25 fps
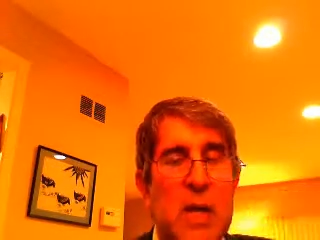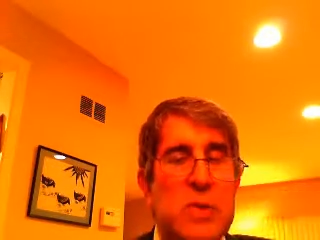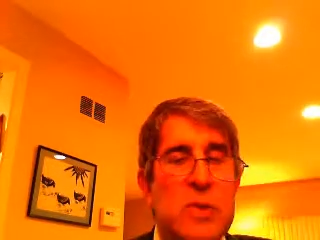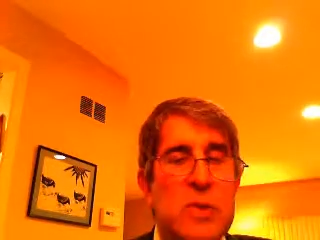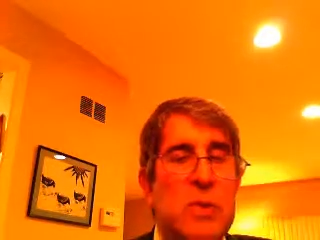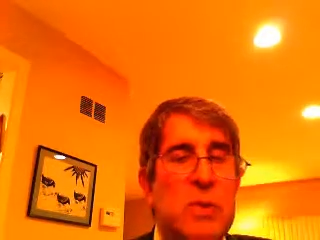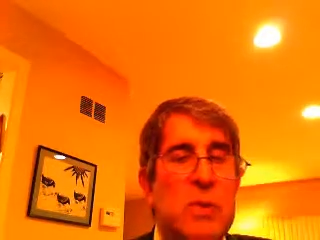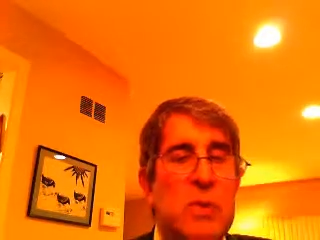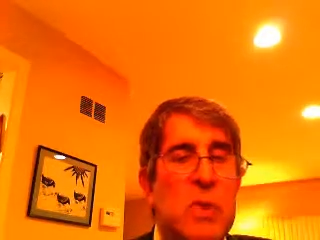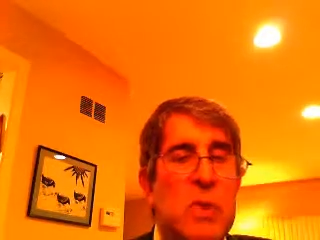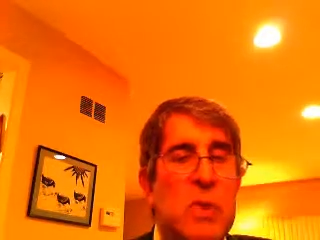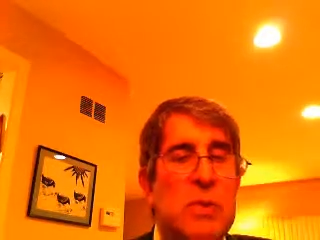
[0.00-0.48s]

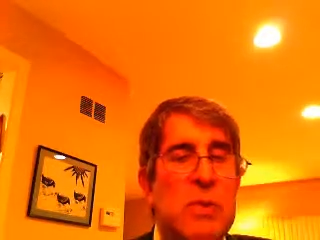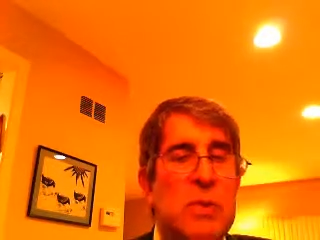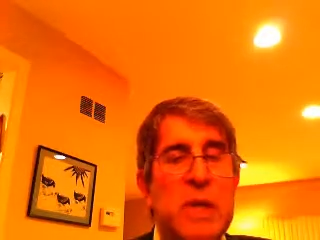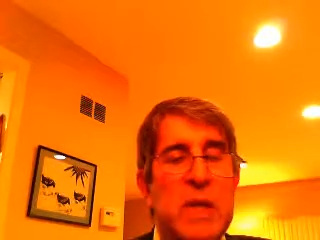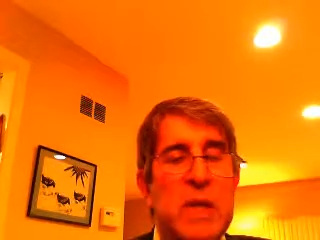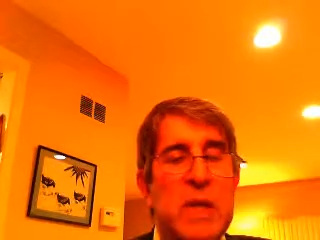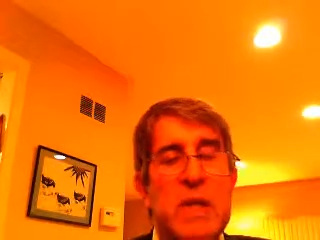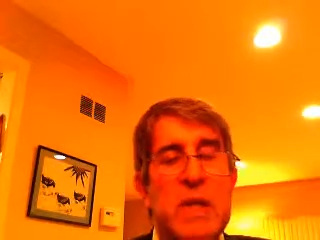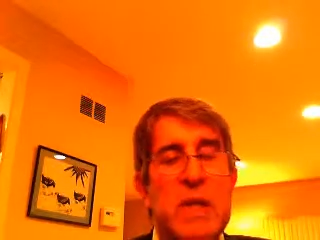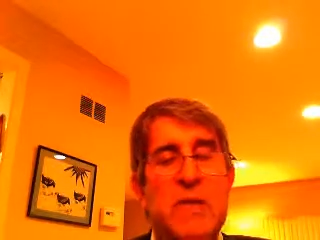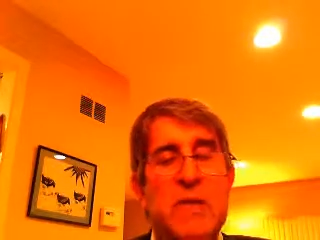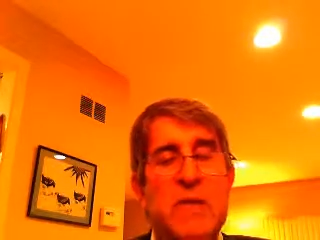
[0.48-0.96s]
So
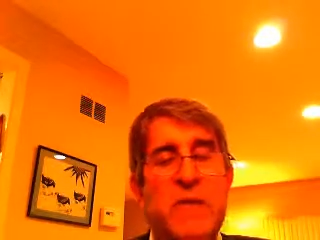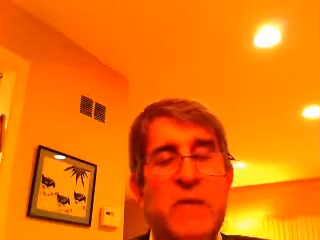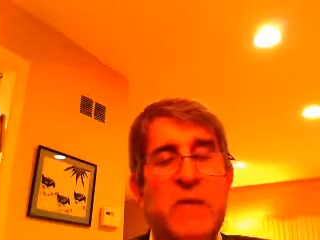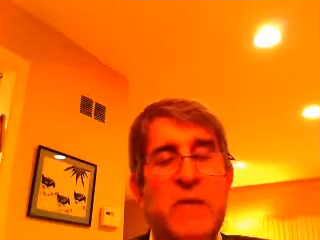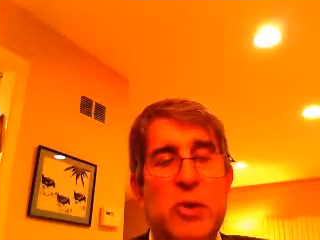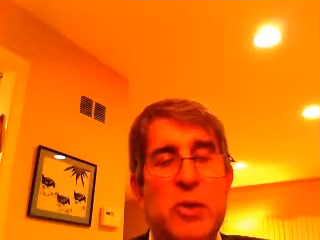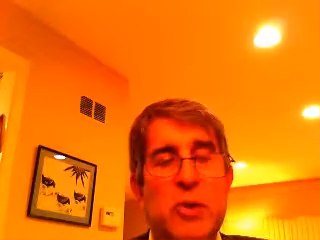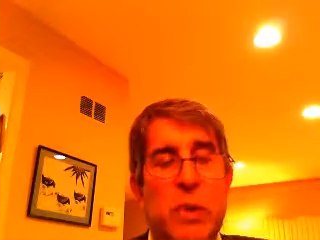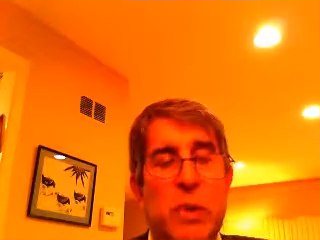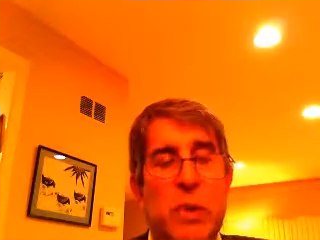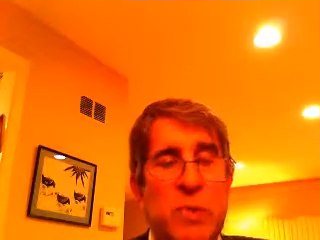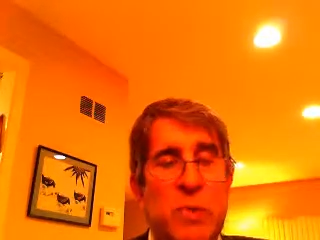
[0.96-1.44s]
normally these
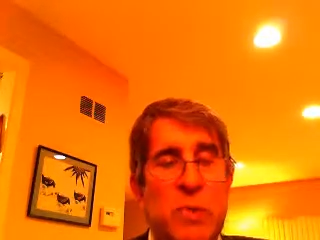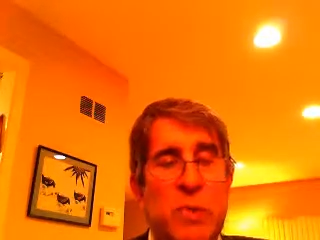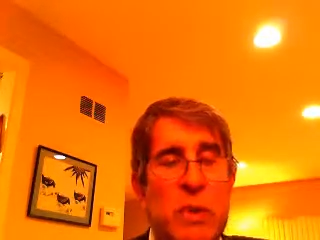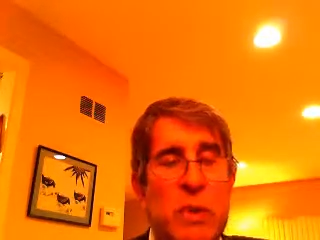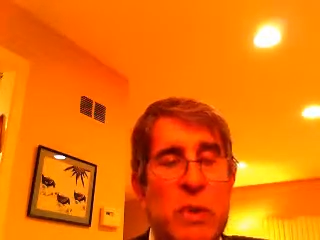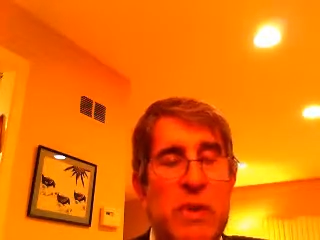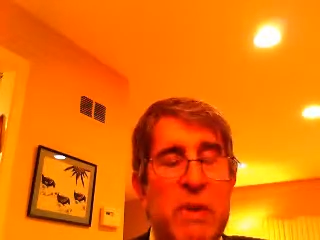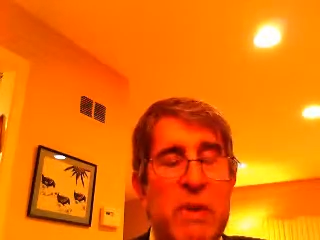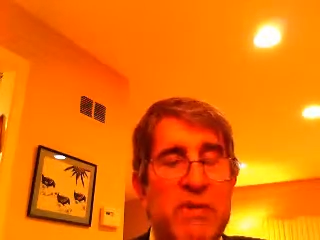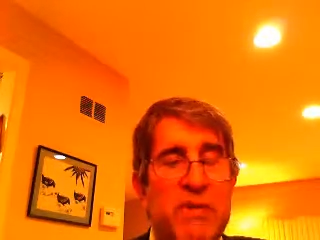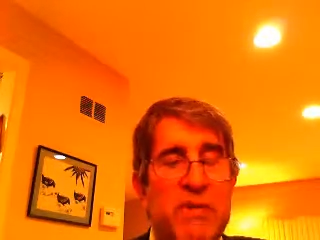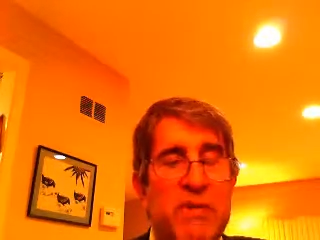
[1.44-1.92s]
fish
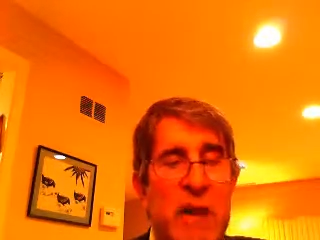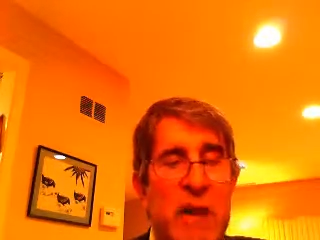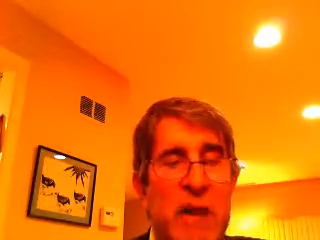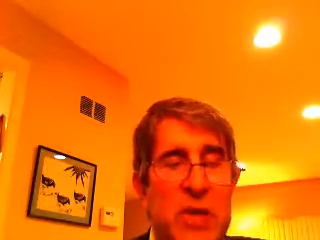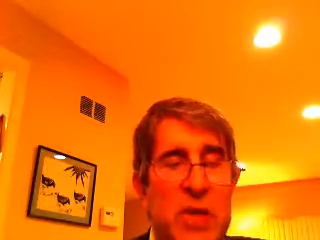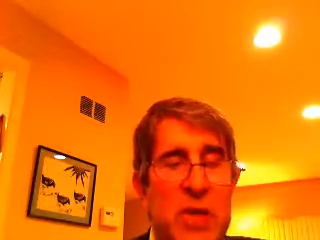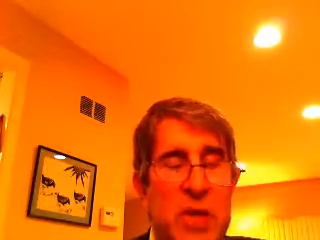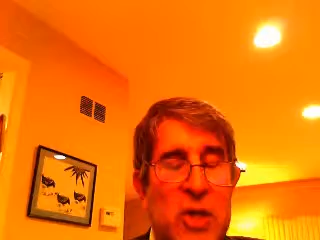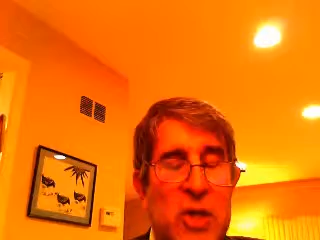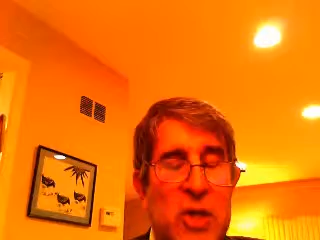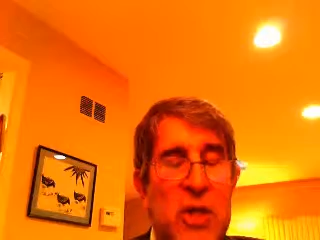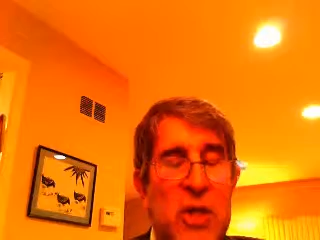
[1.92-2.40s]
would be
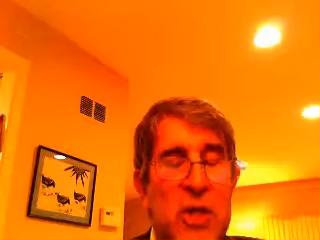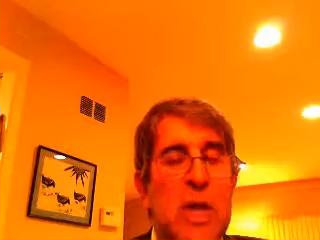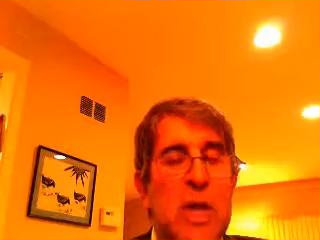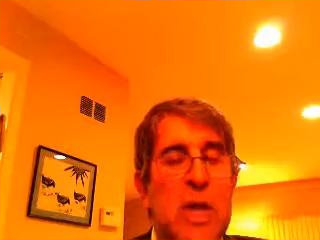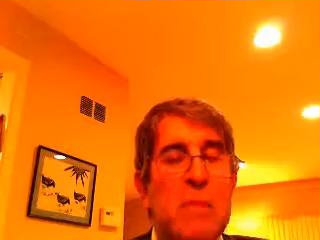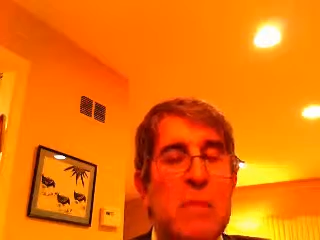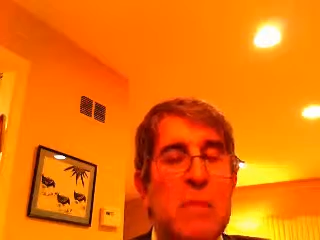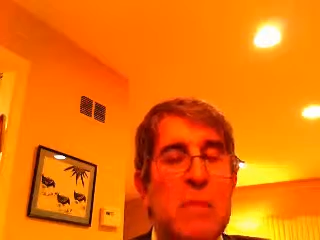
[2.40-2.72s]
flashing